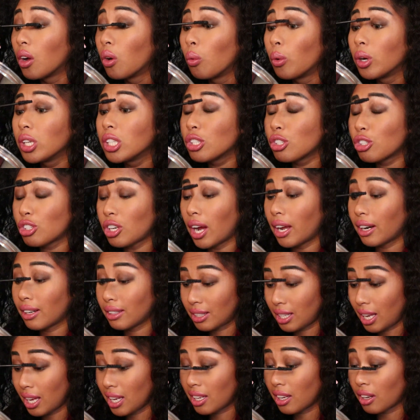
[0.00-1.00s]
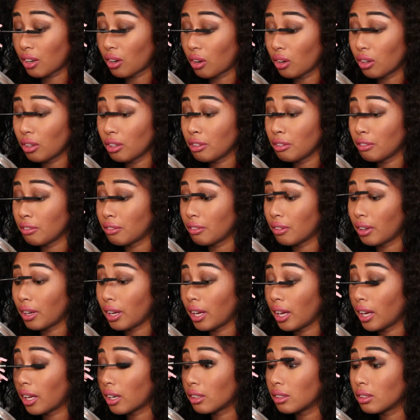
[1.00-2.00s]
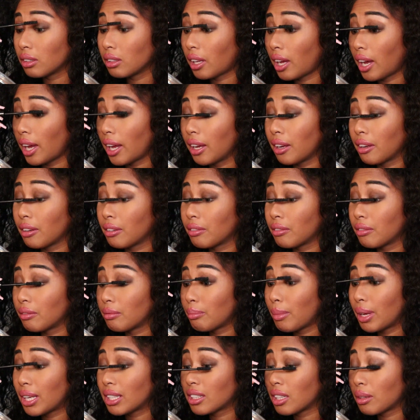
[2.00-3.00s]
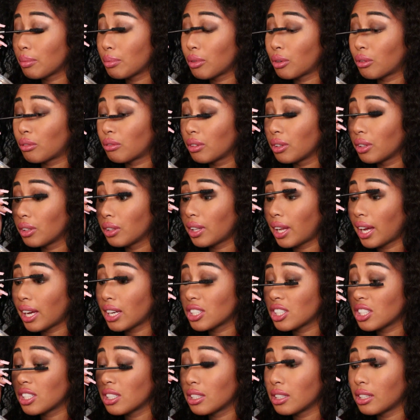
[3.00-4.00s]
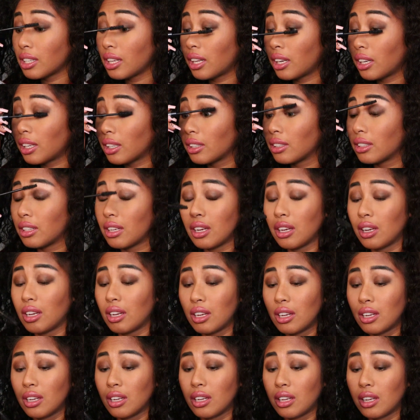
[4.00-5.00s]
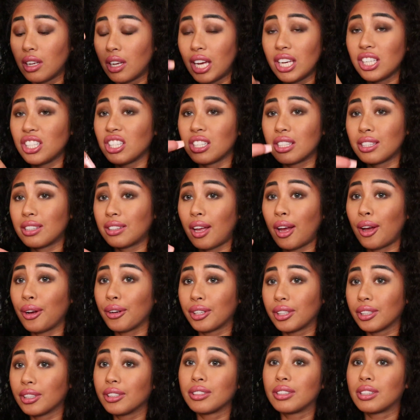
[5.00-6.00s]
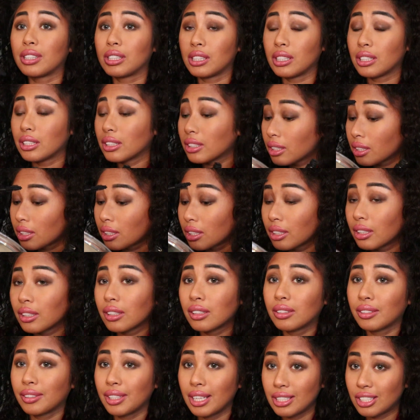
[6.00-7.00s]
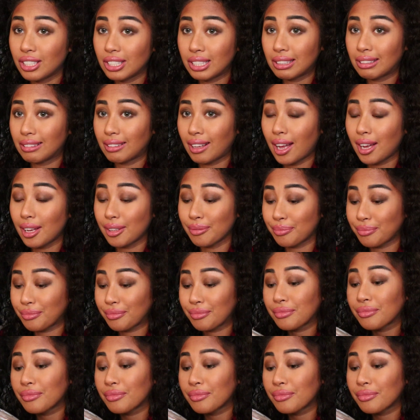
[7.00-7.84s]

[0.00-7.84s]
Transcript: when you try to take it off, it'll like mess up your real lashes, and it's just not good, sis. It's just not.